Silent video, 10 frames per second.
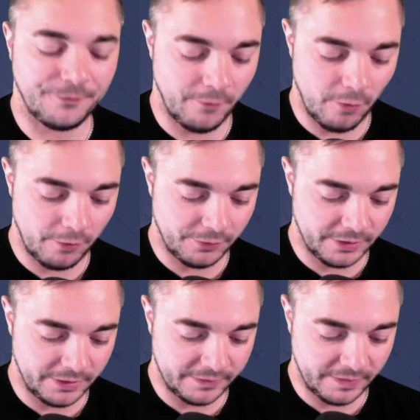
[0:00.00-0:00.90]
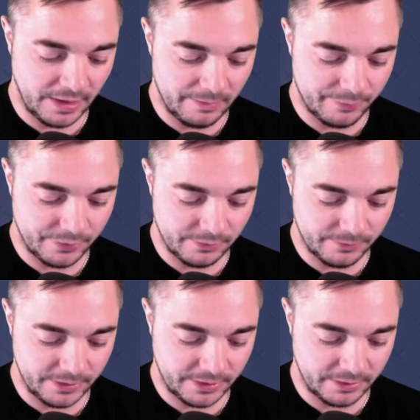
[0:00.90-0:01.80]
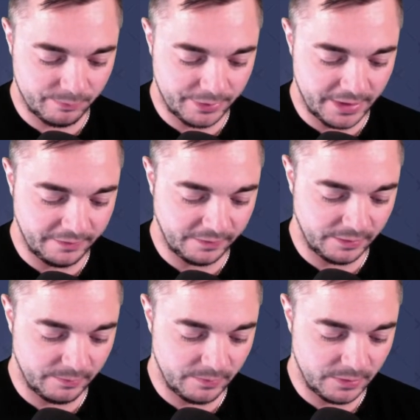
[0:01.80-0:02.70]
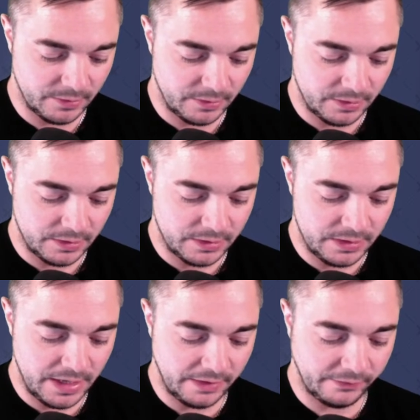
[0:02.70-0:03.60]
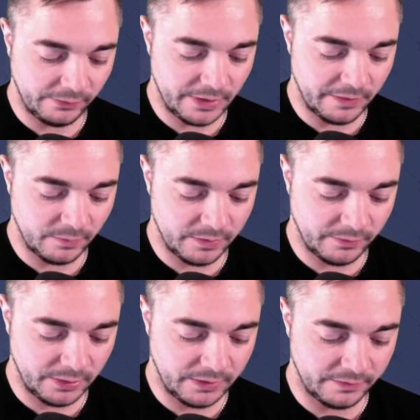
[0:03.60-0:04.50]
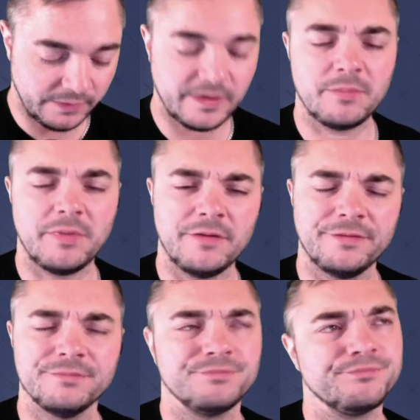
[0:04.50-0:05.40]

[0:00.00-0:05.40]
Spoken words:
For example, we can place him next to Yasmin so he gets an attack buff.